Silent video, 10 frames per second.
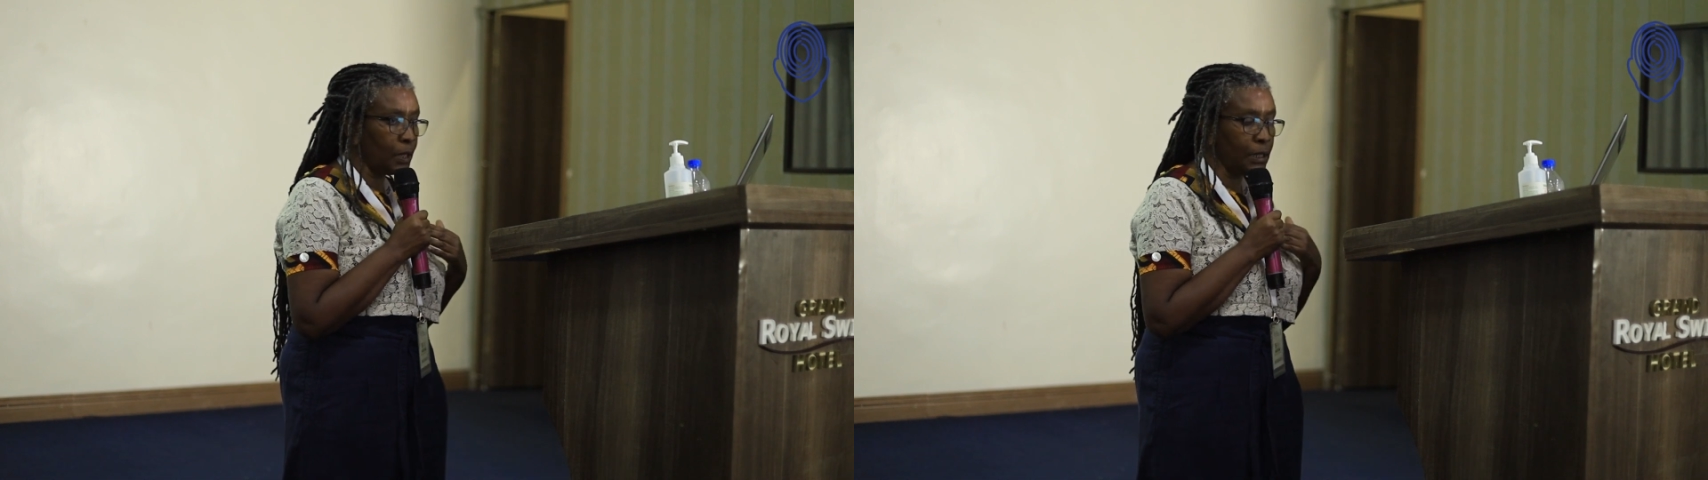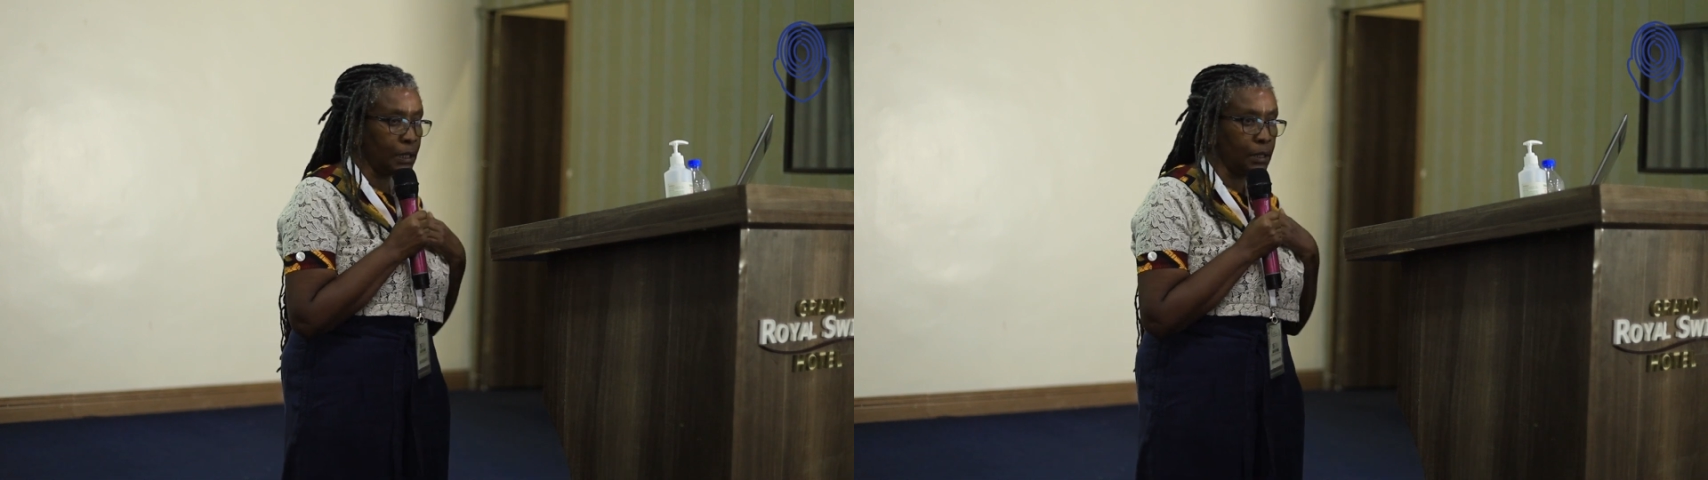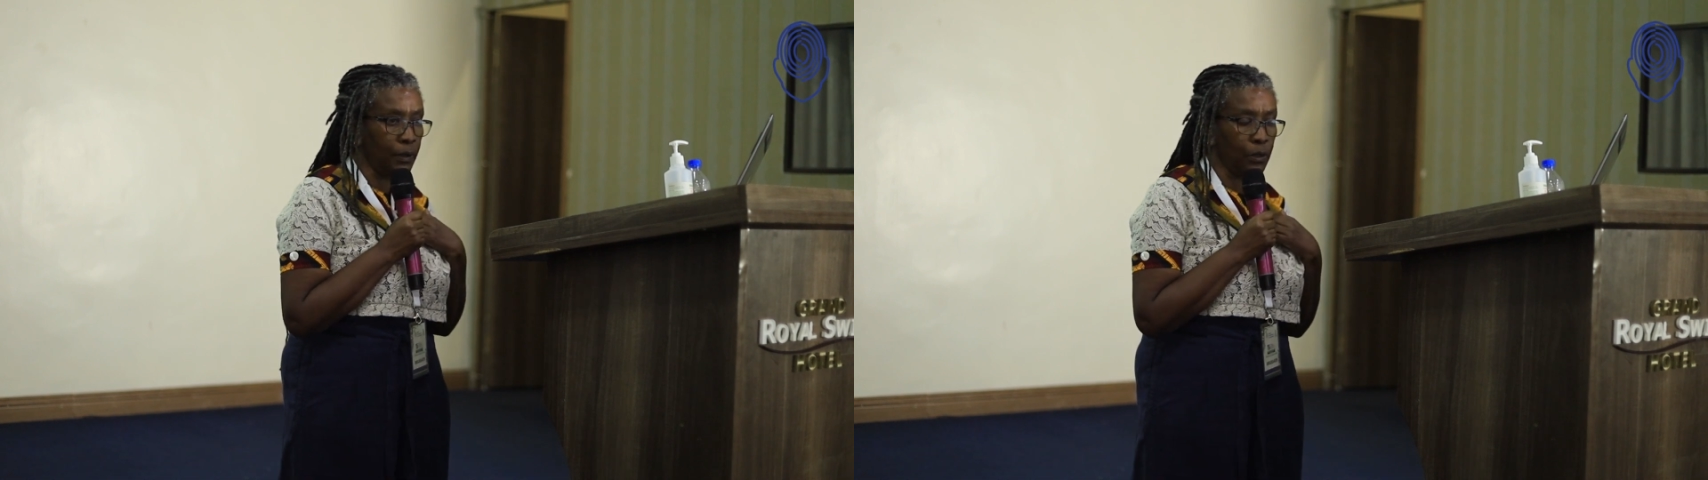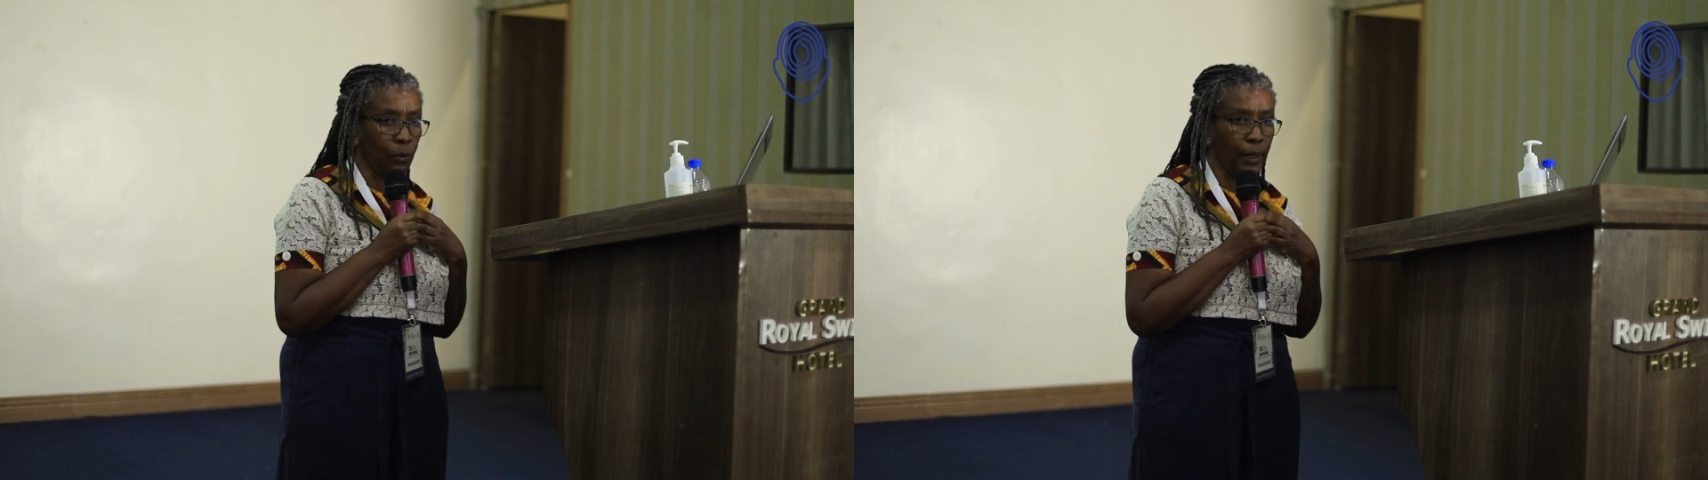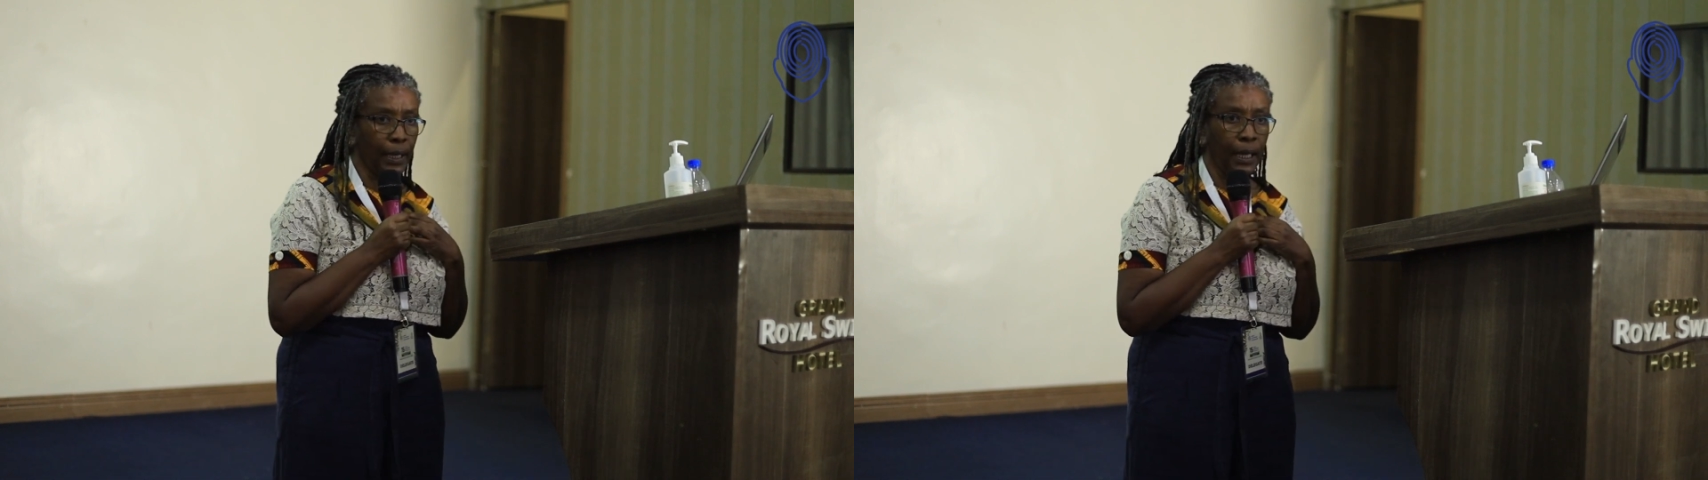that even
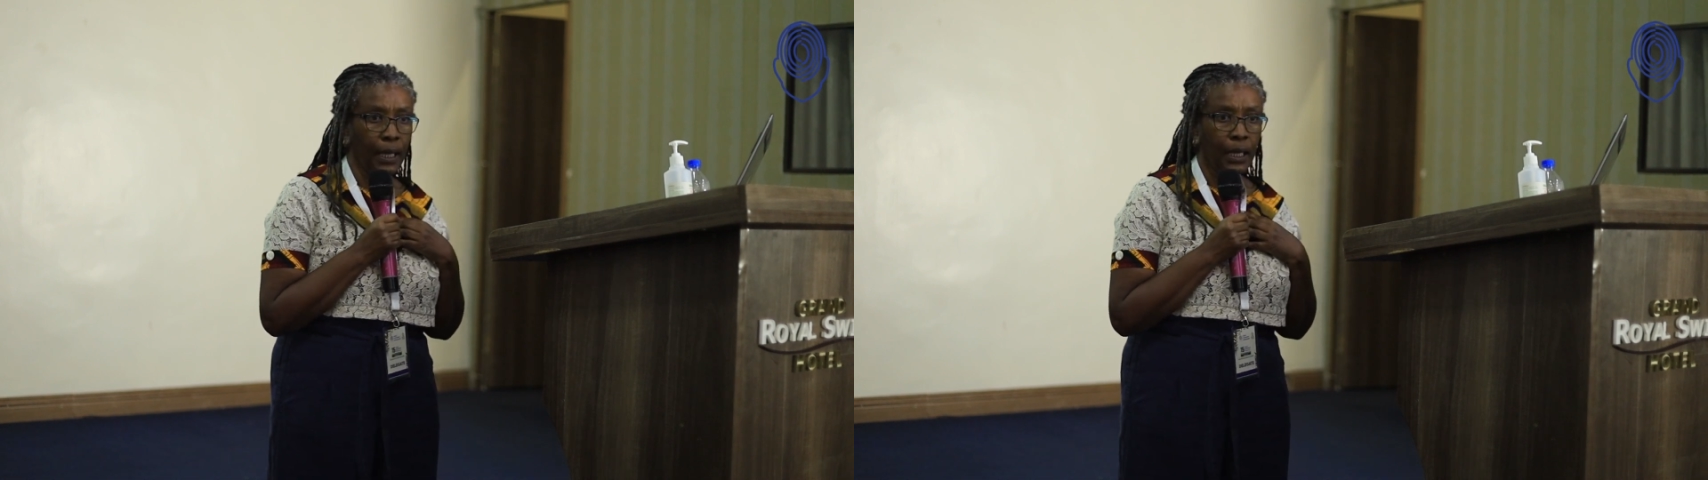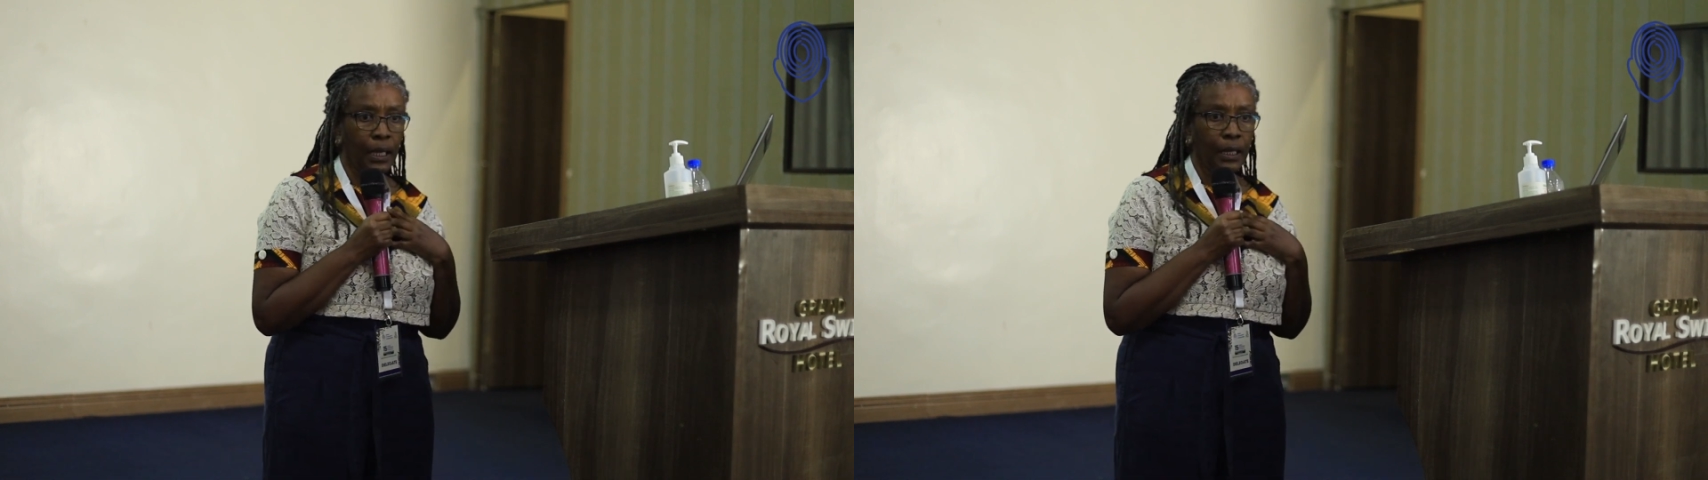where